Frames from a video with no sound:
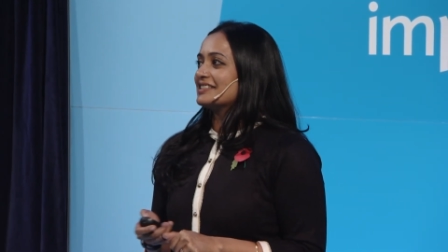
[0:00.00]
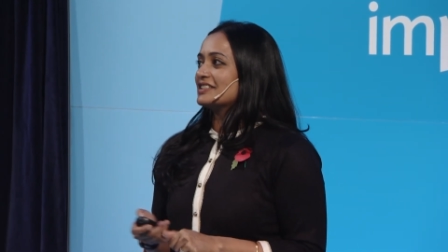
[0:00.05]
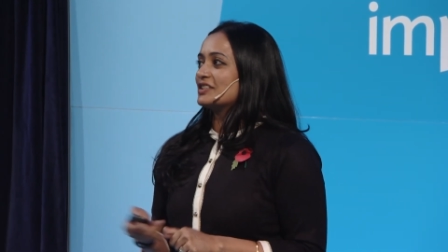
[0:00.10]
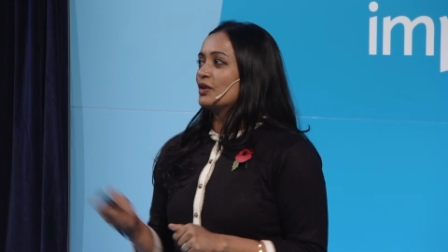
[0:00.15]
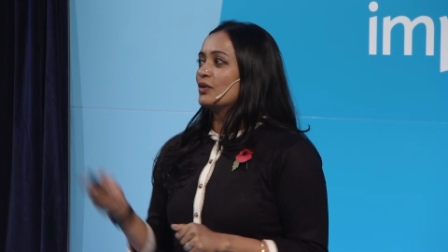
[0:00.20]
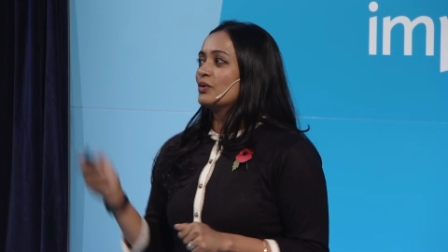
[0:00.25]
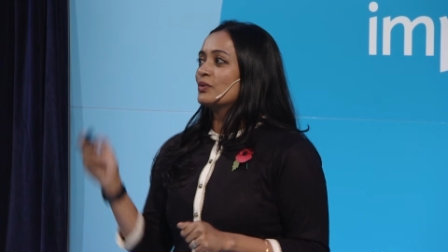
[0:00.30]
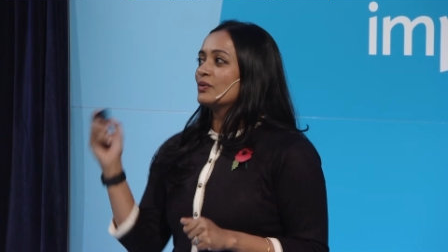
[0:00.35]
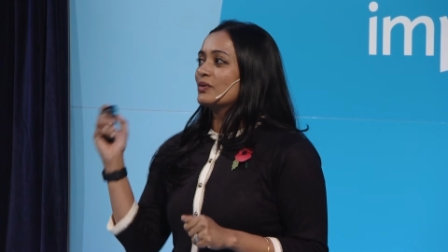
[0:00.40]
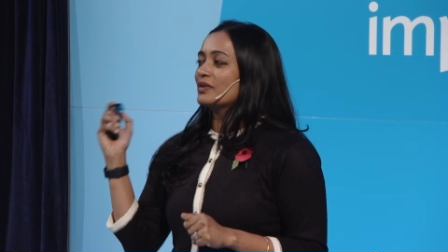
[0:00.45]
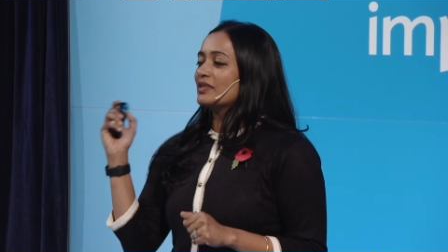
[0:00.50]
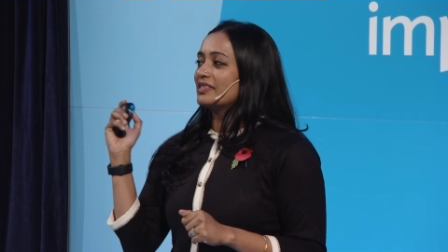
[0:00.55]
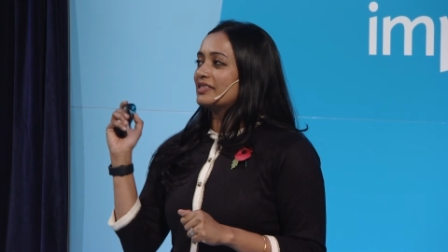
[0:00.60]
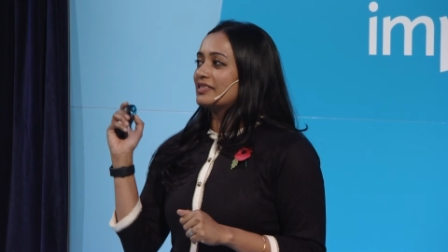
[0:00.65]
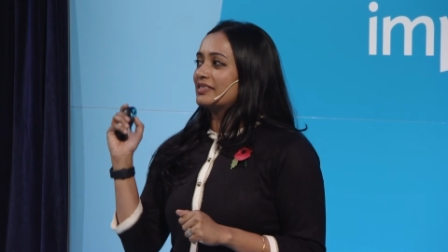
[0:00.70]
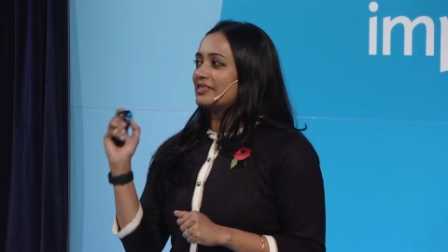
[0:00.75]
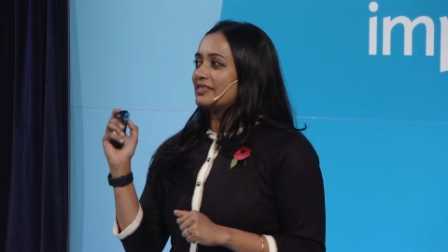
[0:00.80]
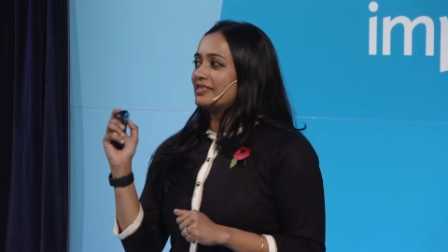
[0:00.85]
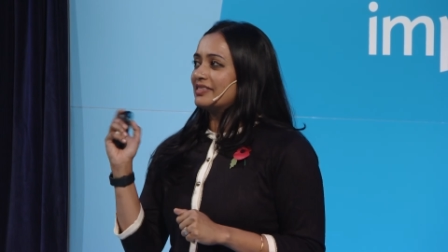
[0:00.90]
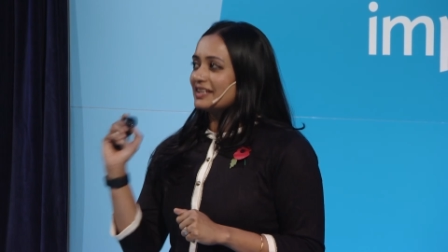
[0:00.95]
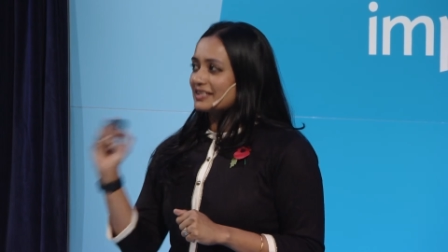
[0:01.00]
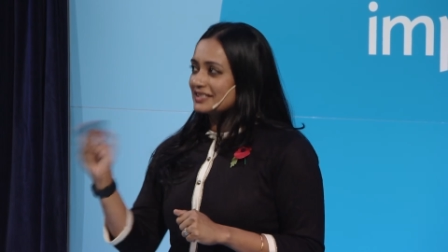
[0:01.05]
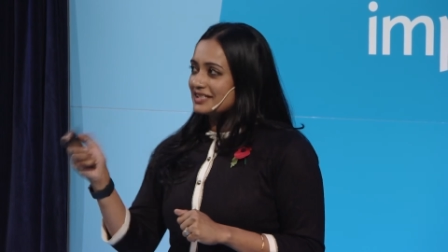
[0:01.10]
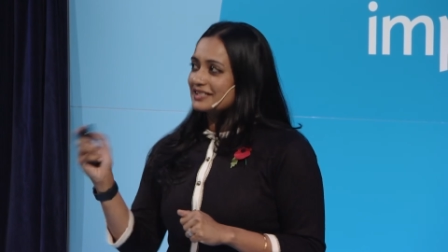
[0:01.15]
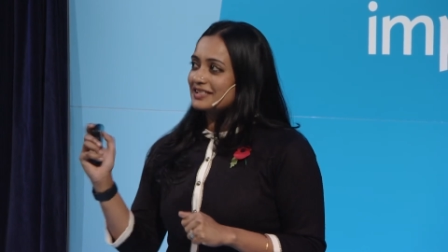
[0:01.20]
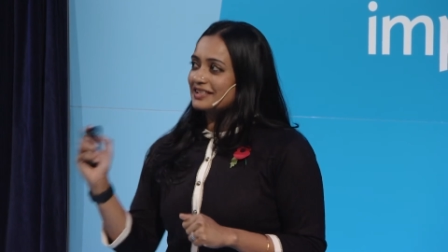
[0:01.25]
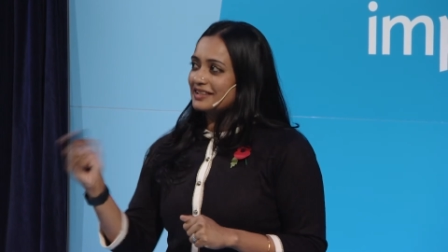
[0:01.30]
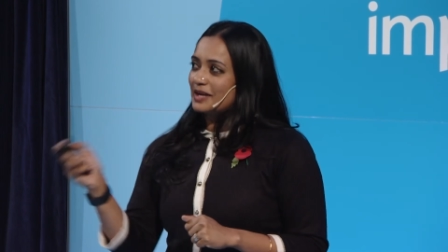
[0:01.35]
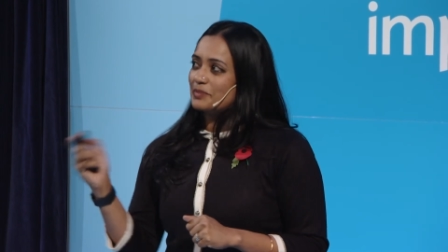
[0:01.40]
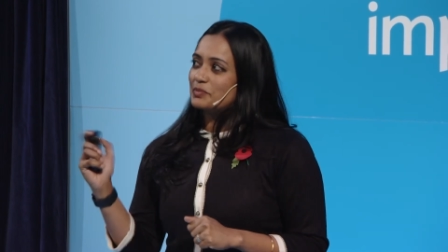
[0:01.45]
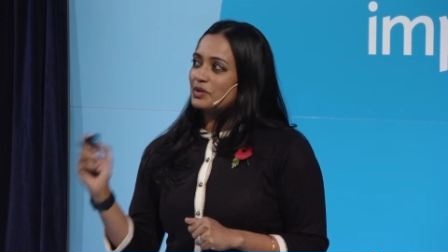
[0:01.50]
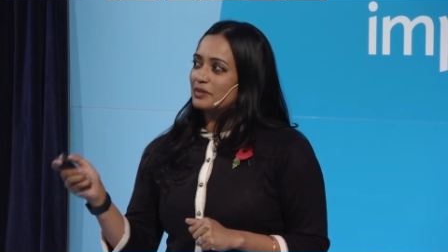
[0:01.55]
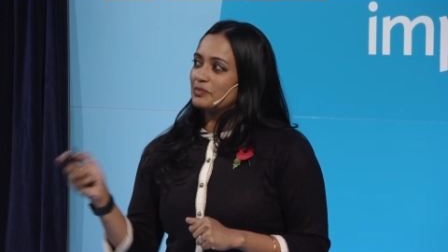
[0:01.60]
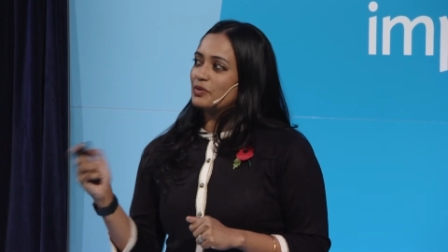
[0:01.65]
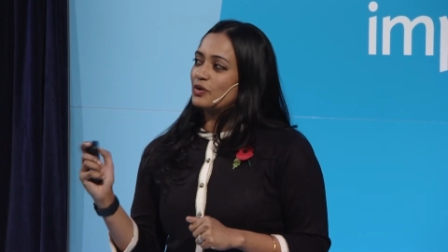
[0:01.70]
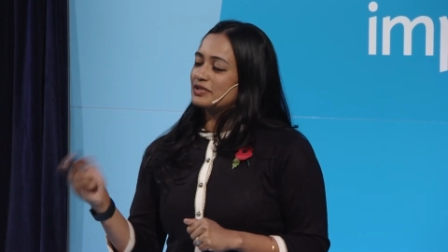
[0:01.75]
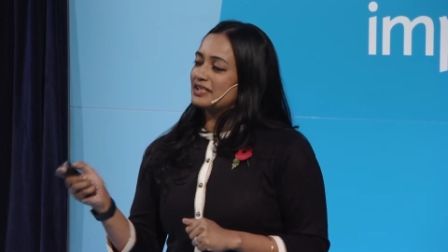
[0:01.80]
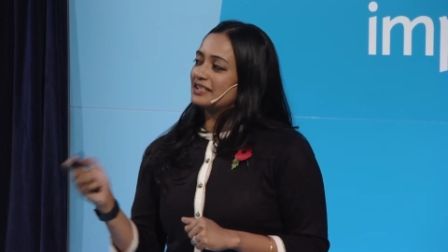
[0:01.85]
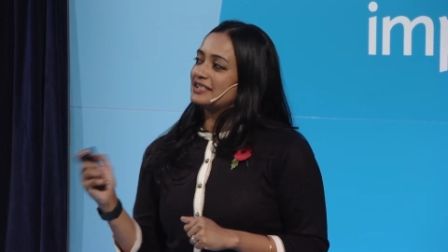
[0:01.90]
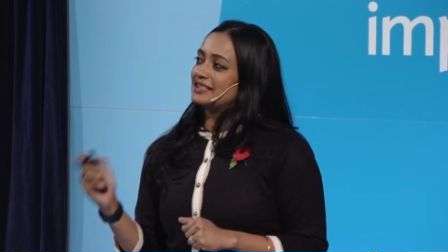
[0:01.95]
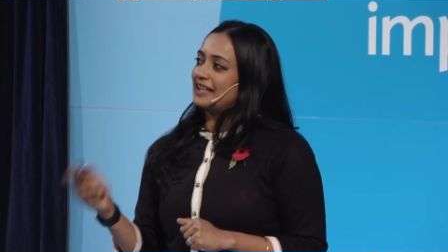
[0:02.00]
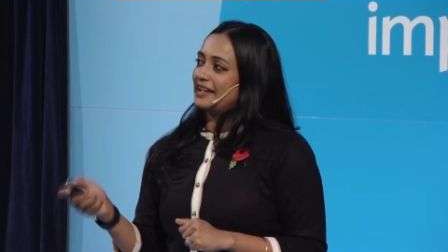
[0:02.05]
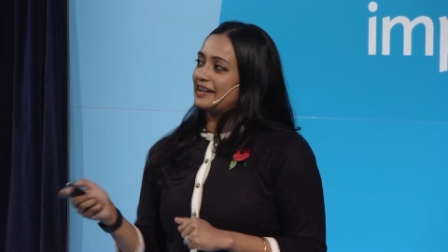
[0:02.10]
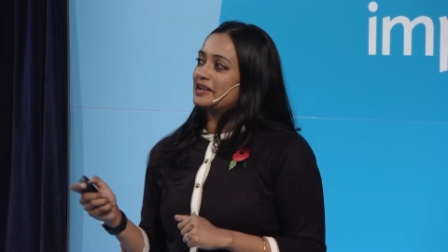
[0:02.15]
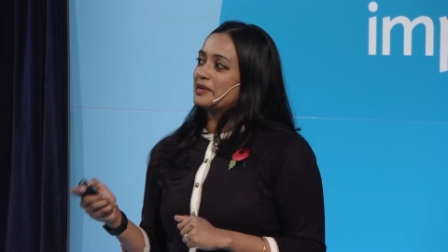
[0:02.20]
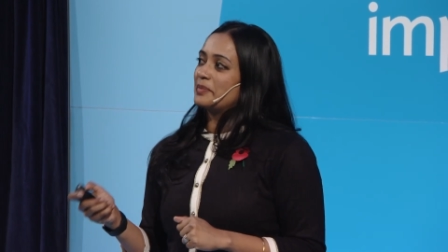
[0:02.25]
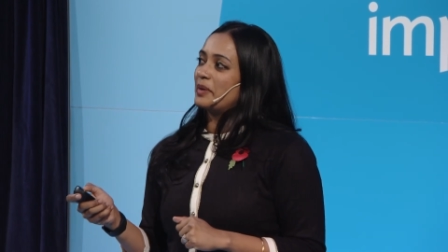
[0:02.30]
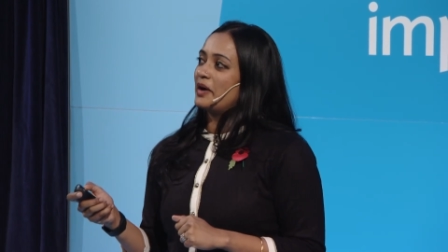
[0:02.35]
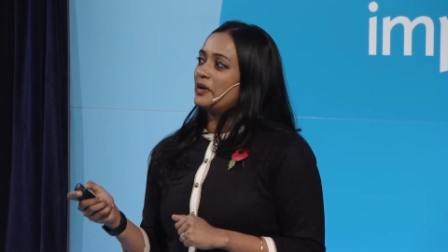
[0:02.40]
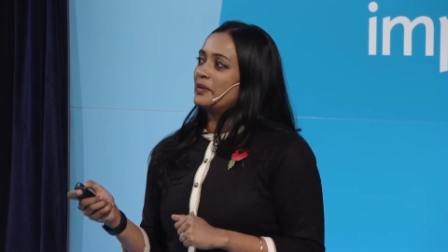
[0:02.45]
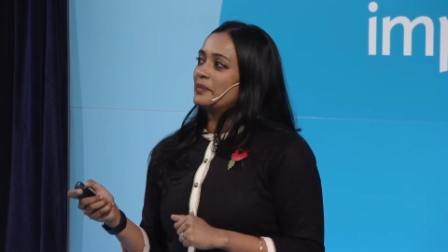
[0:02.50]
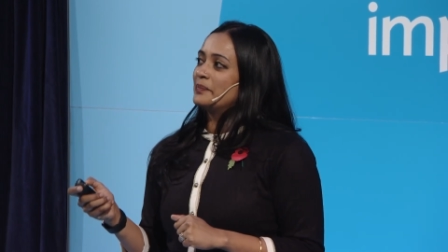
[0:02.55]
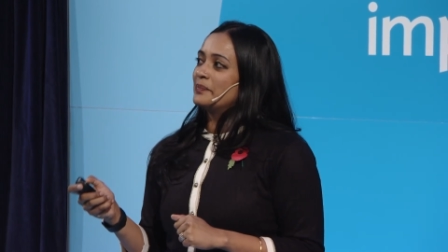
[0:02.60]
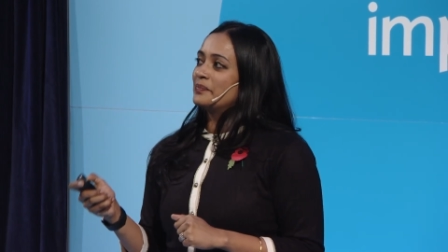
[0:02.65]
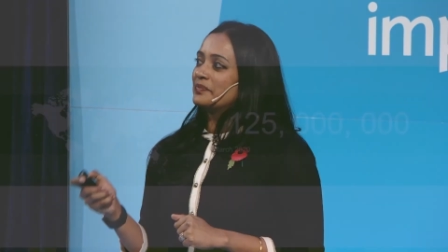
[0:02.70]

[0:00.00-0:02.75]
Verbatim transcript: So this is the number I'm most excited about.